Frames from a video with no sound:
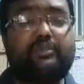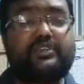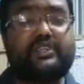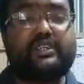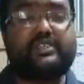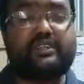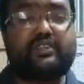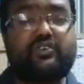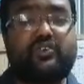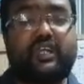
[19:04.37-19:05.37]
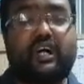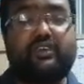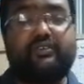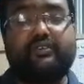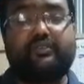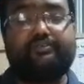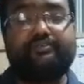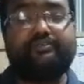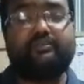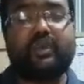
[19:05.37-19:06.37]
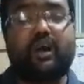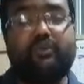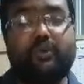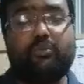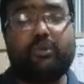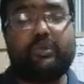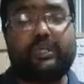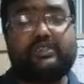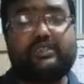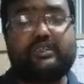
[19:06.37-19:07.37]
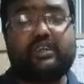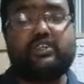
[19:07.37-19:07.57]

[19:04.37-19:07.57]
preceded sedentary life of human beings.